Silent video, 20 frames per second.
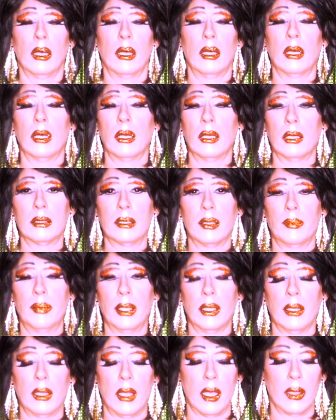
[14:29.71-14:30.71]
a
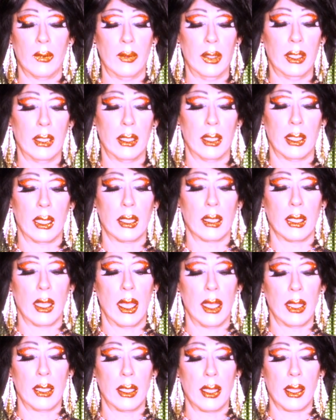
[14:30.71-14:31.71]
bit long-winded.
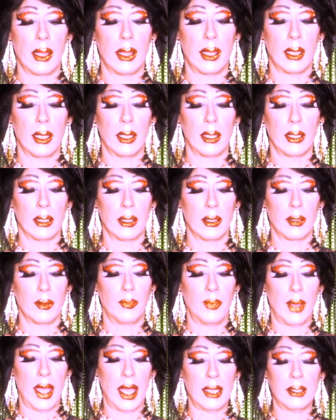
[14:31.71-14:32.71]
And the
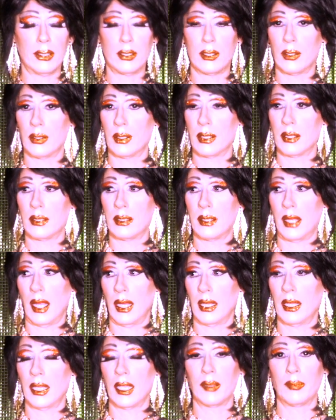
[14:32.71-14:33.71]
bastard is
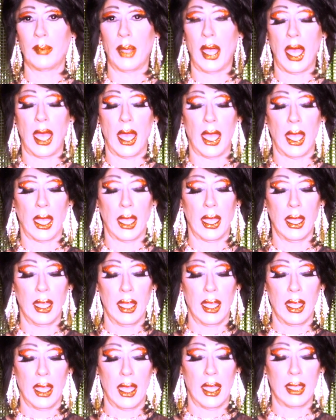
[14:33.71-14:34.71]
standing by
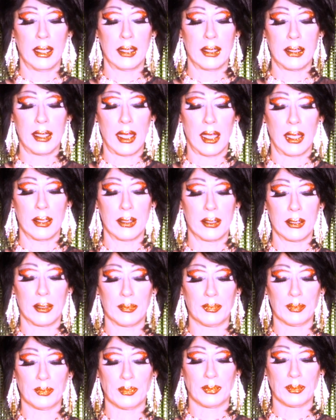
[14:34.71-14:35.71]
and says,